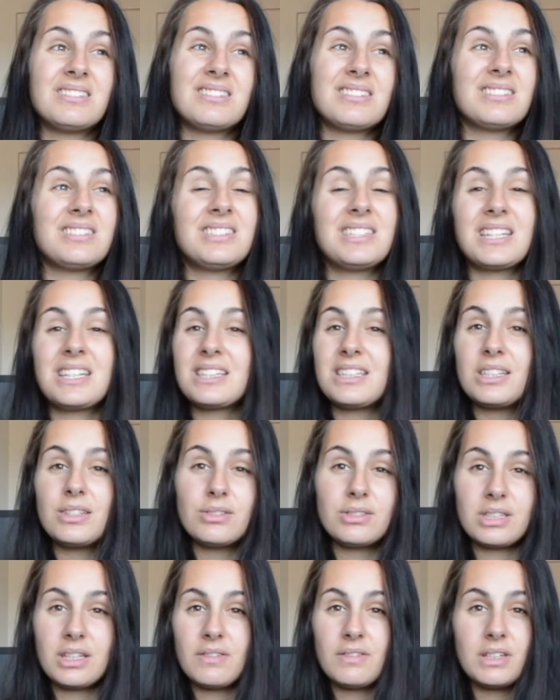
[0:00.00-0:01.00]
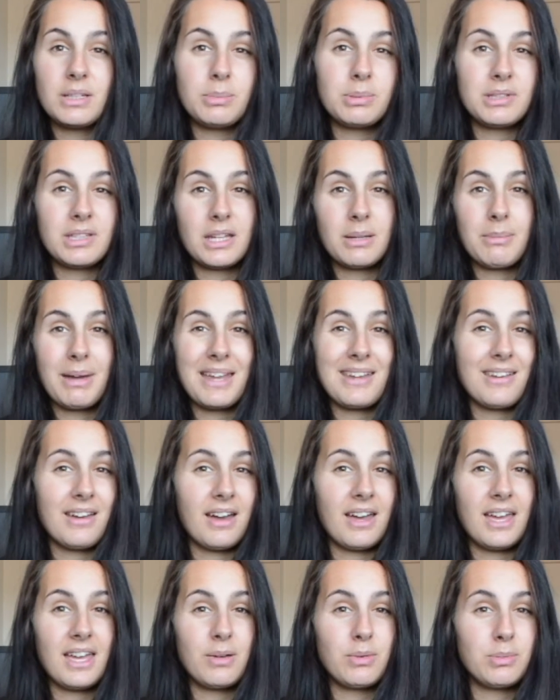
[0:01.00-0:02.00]
60 or 70% of my
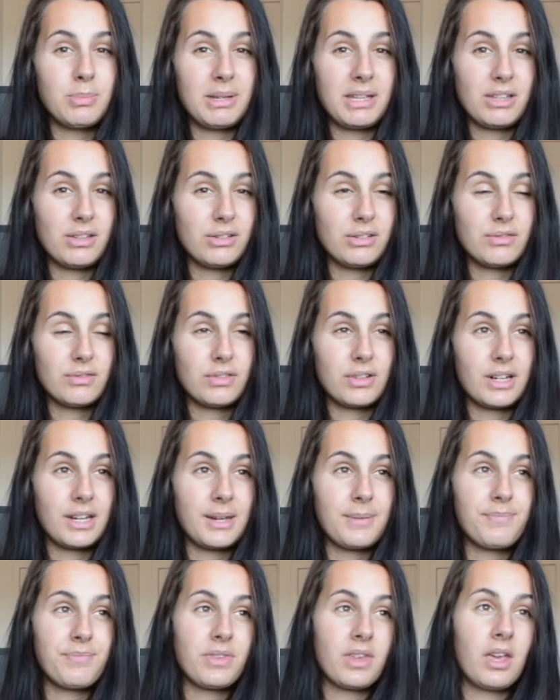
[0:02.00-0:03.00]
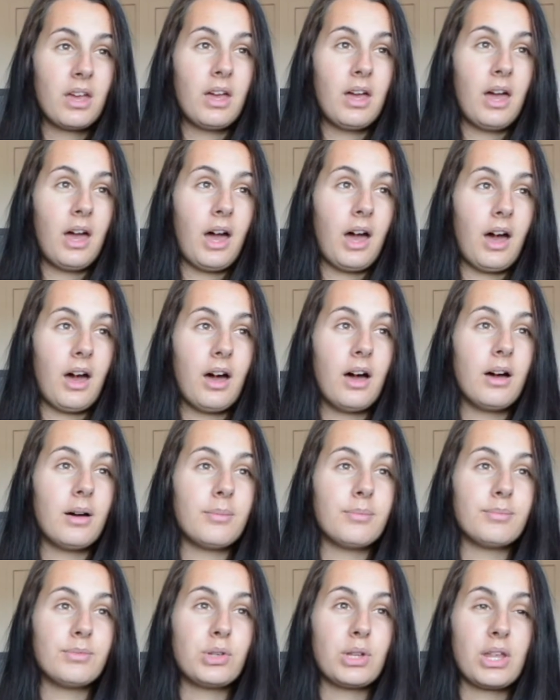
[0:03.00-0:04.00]
diet would be gluten-free. So
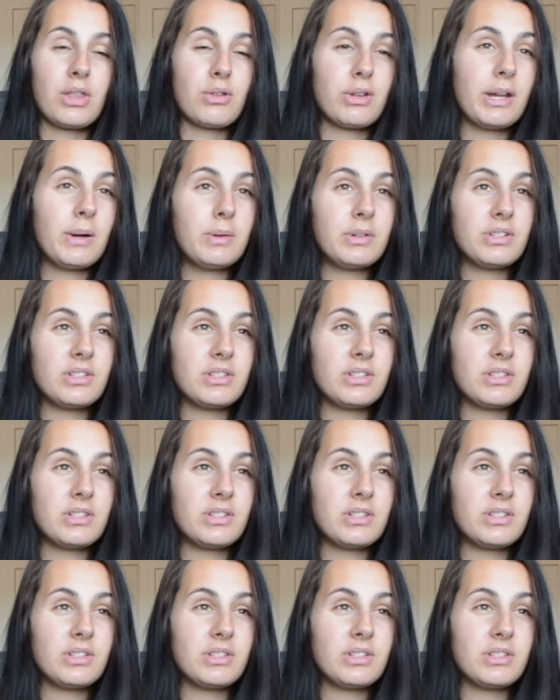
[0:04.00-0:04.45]
I thought I would